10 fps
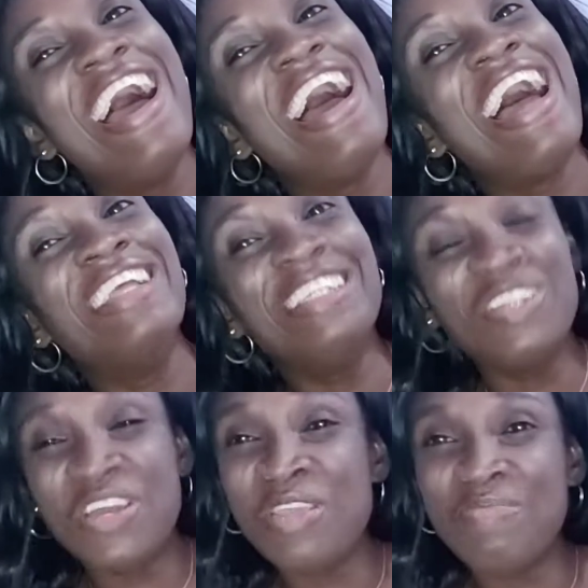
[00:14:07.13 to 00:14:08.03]
I didn't
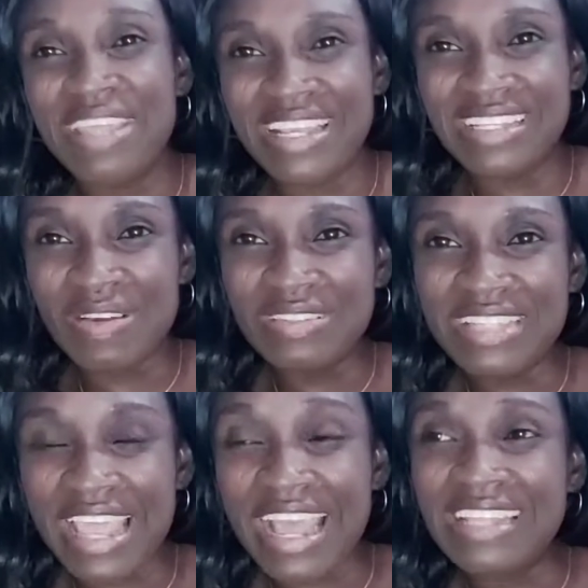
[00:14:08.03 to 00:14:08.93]
know him then. I was
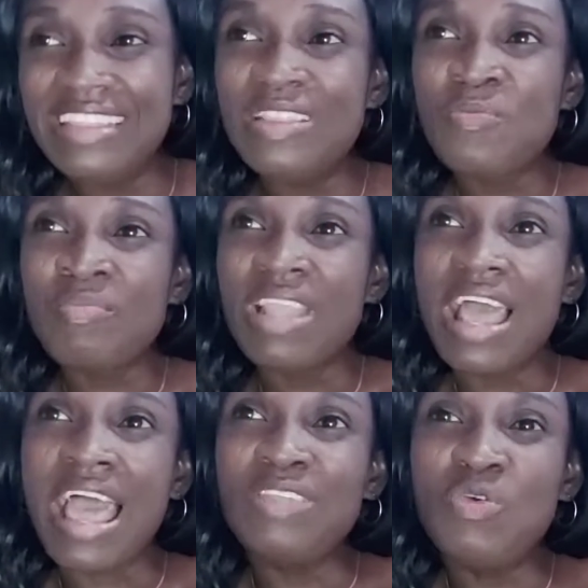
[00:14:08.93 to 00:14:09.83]
like, and
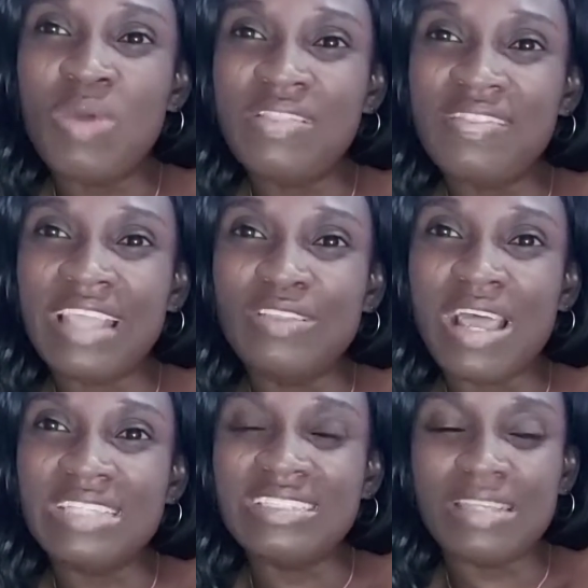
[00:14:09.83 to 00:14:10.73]
I do one thing, I
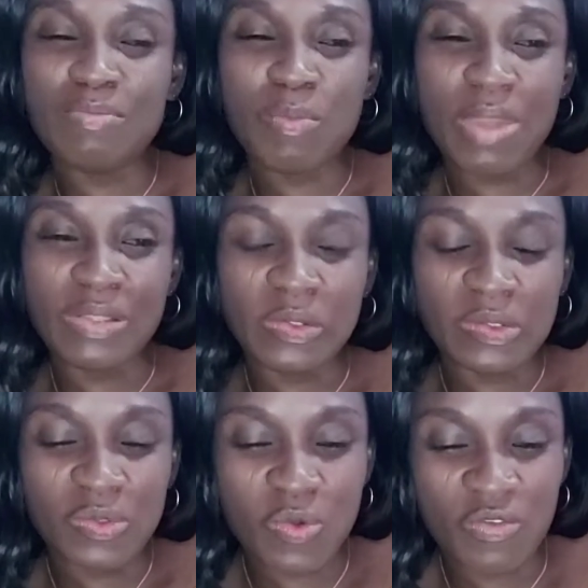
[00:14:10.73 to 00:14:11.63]
don't accept people I don't
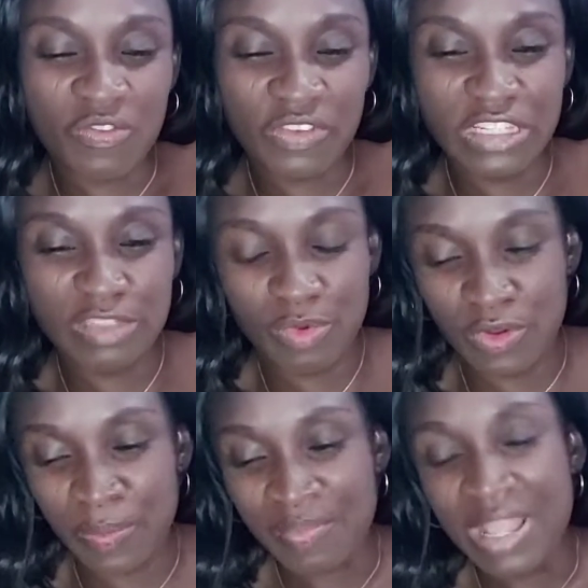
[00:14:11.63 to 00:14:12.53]
know on Facebook.
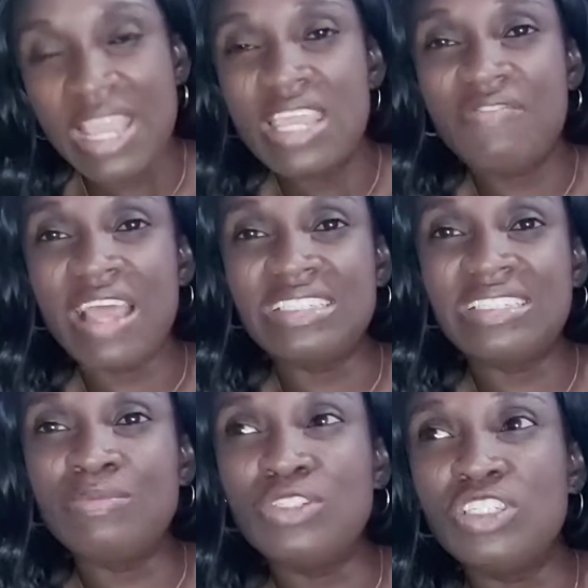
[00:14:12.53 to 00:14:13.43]
If I
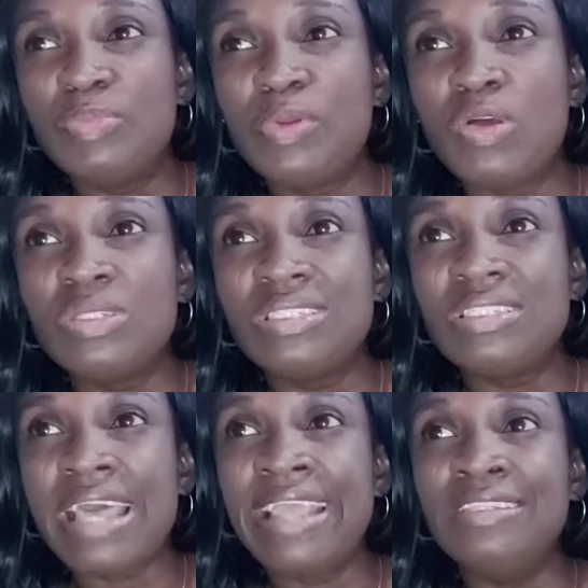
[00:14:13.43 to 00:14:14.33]
accept you, it's
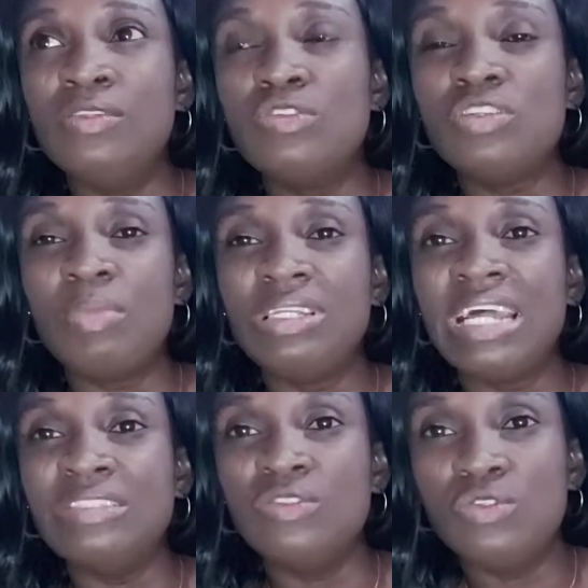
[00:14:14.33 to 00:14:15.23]
because I know somebody
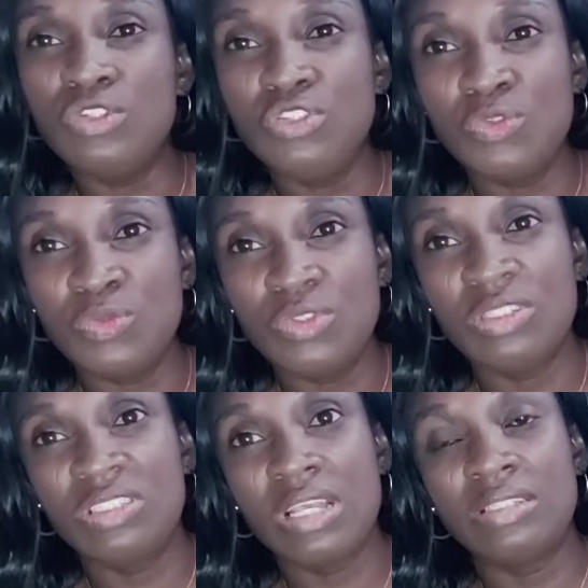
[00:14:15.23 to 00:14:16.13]
that know you
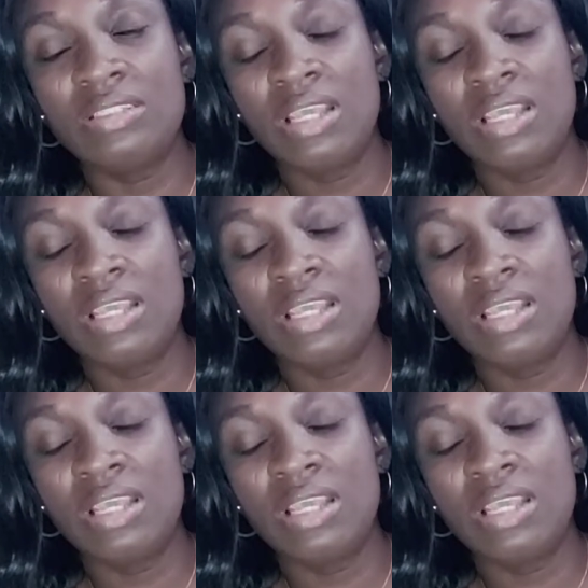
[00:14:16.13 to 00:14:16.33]
understand?